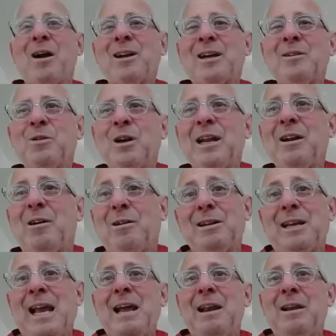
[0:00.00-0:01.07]
market, you know,
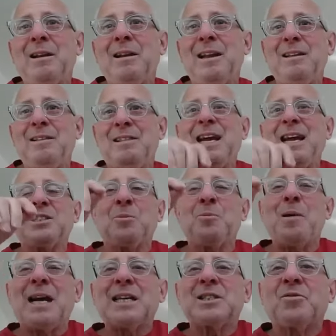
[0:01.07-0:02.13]
again, that's a
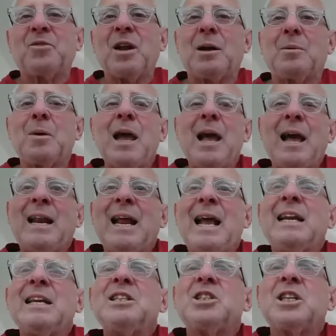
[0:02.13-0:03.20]
massive run-up, and
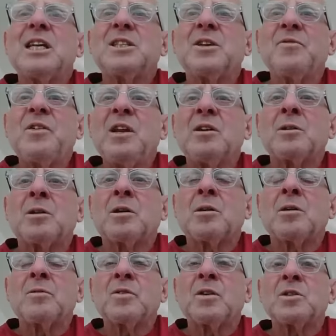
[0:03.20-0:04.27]
any sense of yield
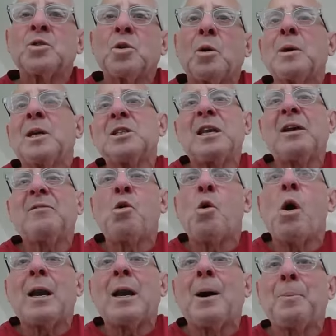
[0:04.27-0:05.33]
curve control, because they've
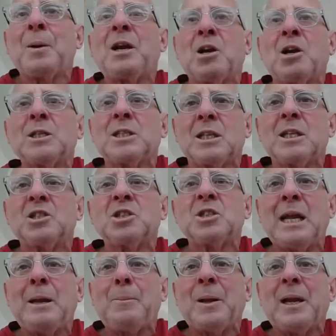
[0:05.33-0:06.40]
gone up because of the
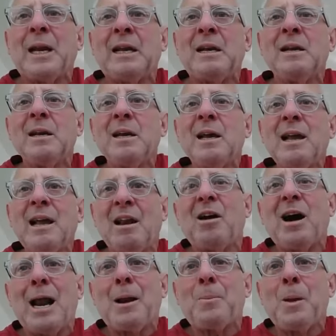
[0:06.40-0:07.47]
steepening in a
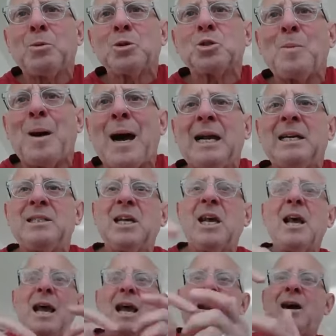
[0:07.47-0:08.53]
lot of people's minds,
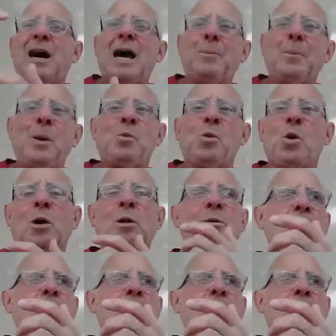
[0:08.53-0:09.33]
and a lot of people are